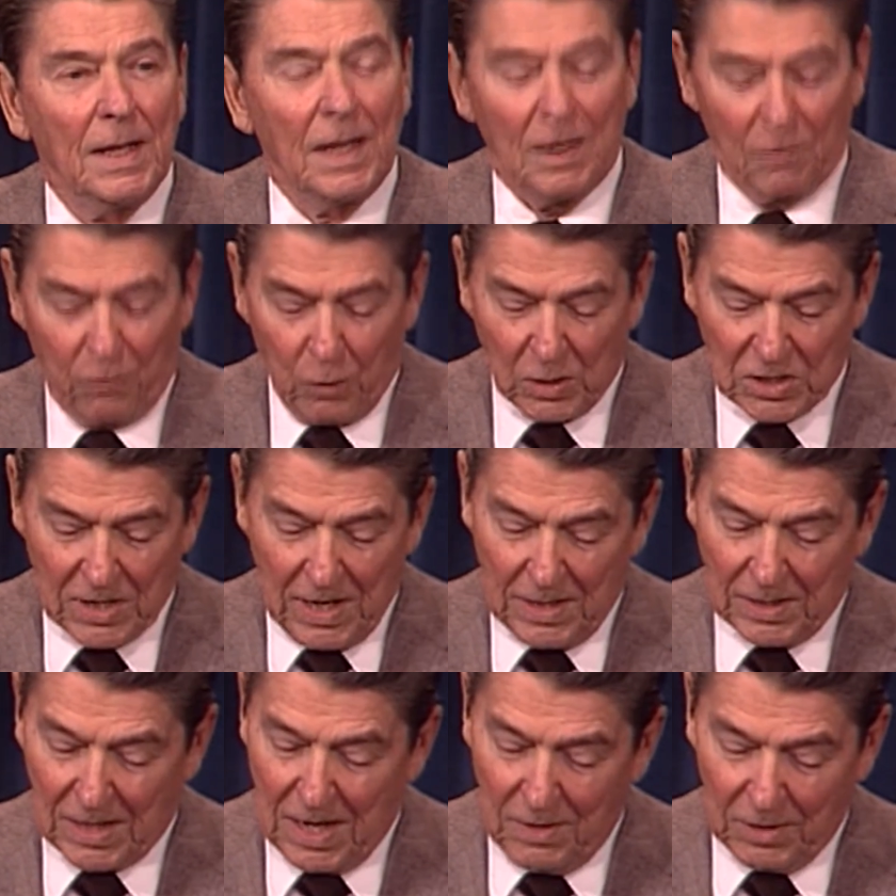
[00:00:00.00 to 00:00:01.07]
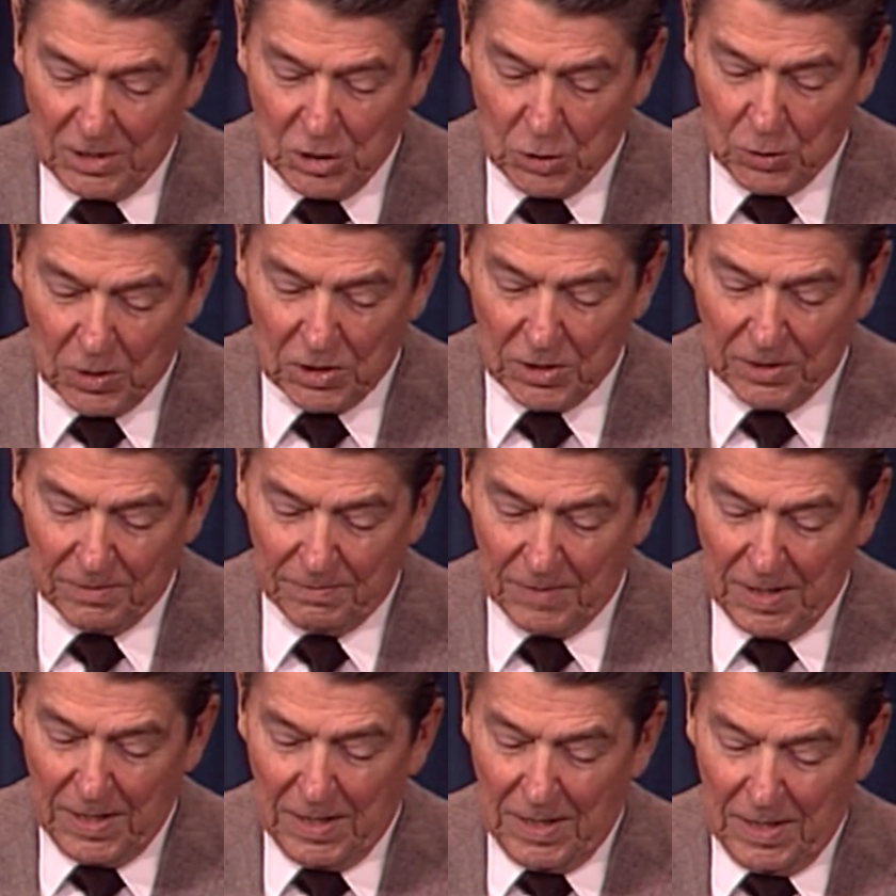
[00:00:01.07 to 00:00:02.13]
and Forsyth County, Georgia,
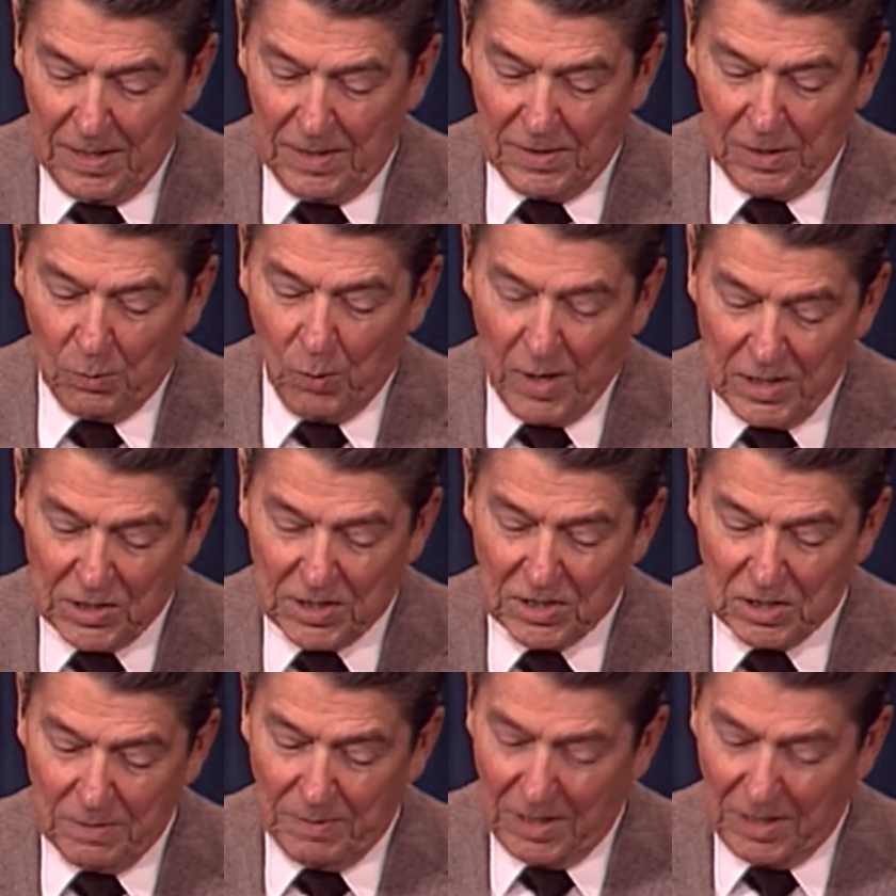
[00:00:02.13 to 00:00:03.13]
that racism